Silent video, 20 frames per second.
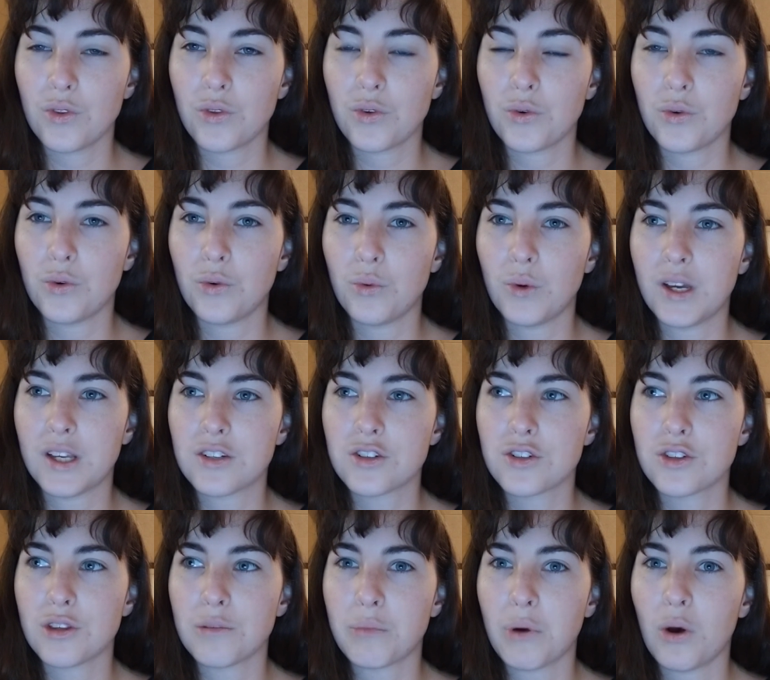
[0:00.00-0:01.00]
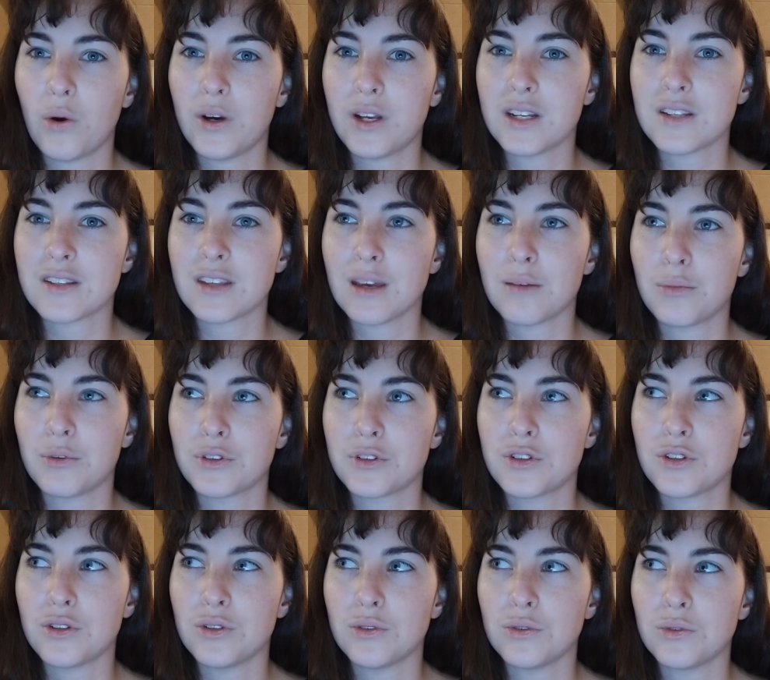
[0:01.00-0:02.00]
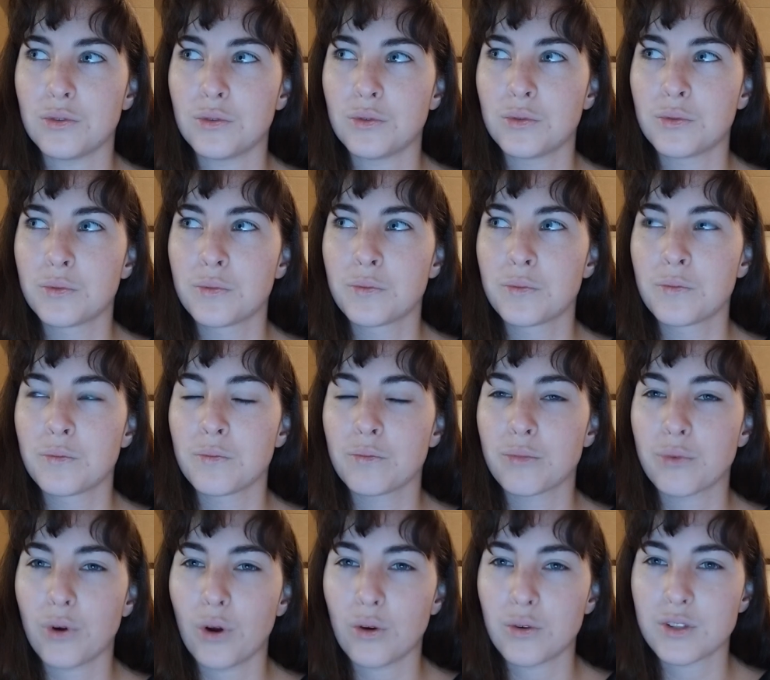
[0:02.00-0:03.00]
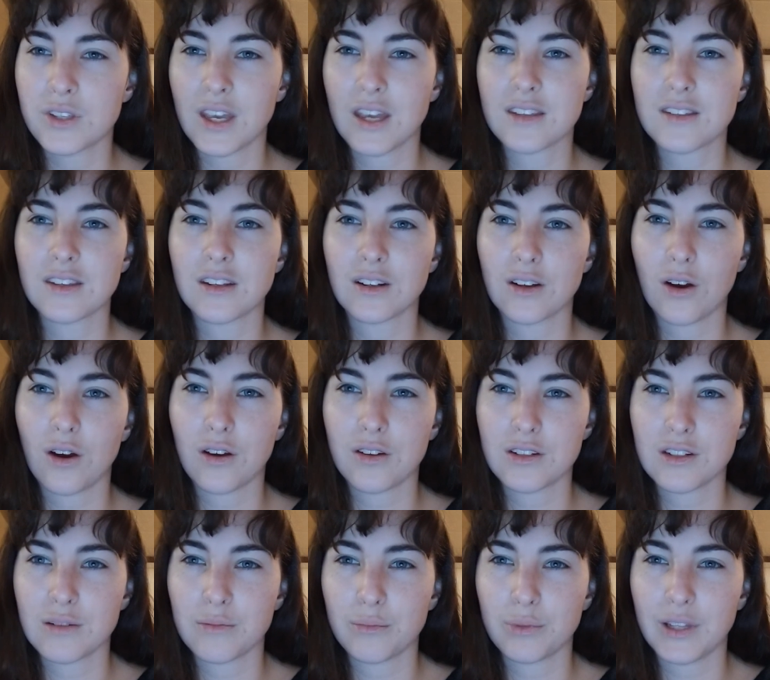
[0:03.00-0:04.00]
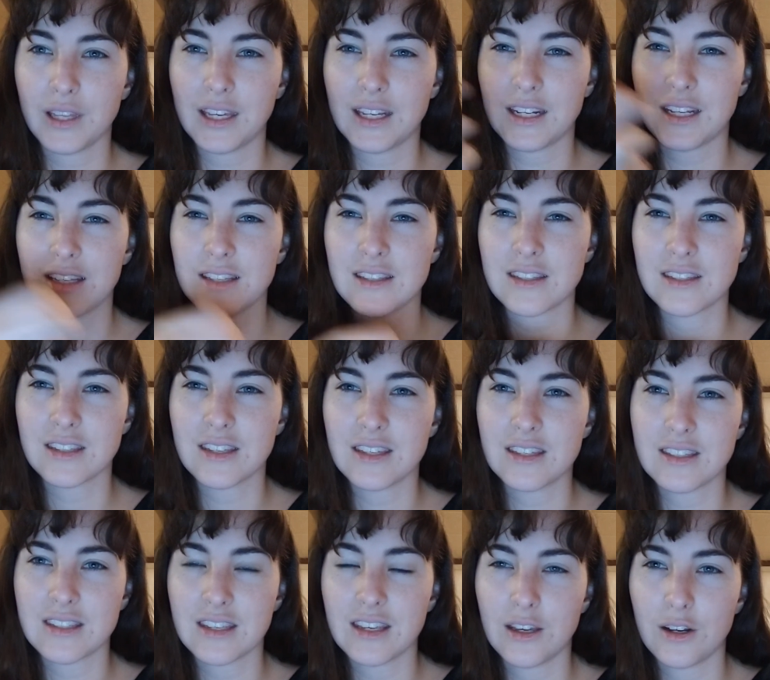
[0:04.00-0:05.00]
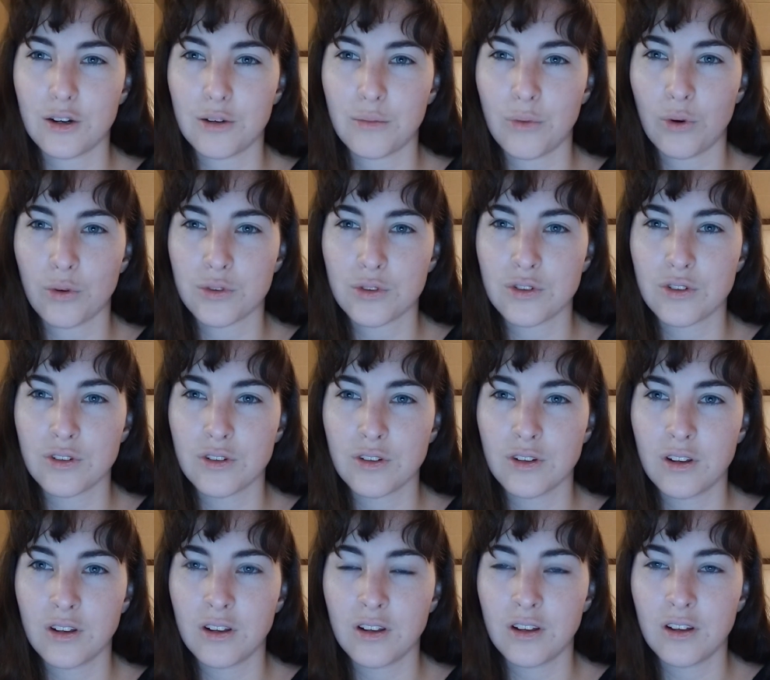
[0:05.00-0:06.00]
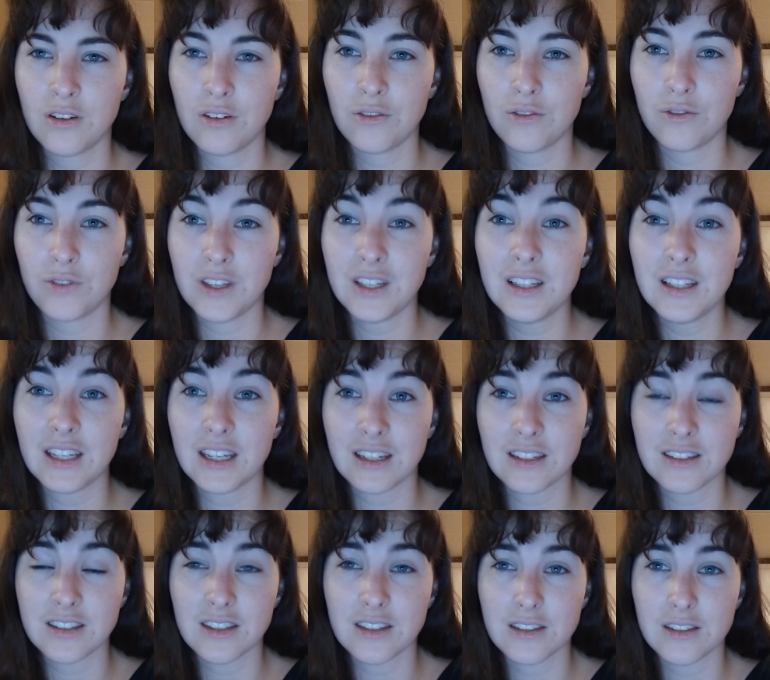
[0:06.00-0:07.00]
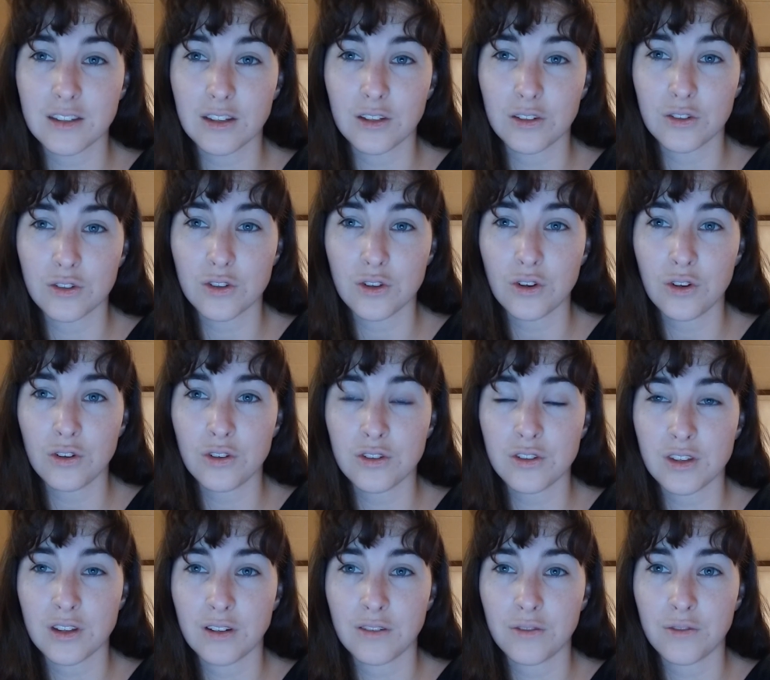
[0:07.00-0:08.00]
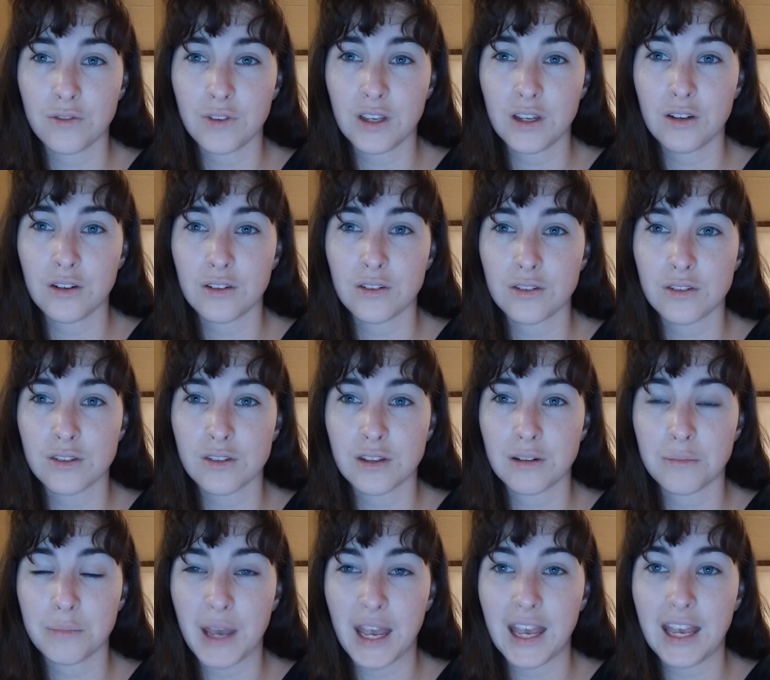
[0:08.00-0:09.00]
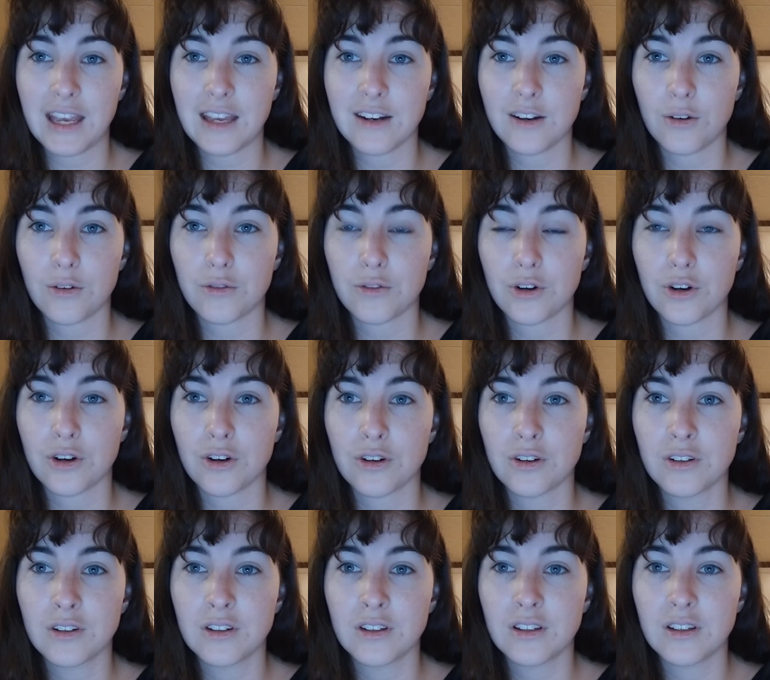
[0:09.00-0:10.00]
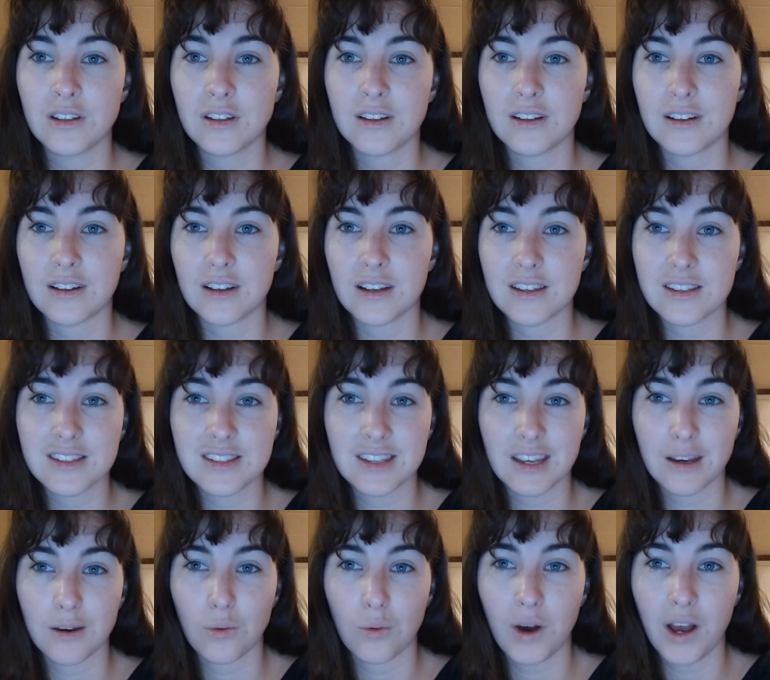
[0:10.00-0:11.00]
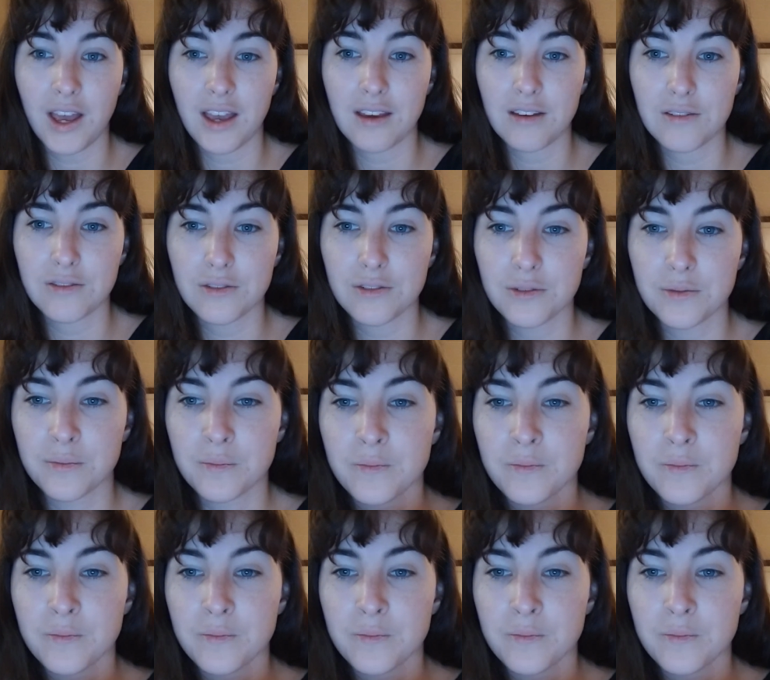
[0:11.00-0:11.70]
through which the poet is able to process and contemplate his innermost feelings, his concerns and fears and pain over a sick wife.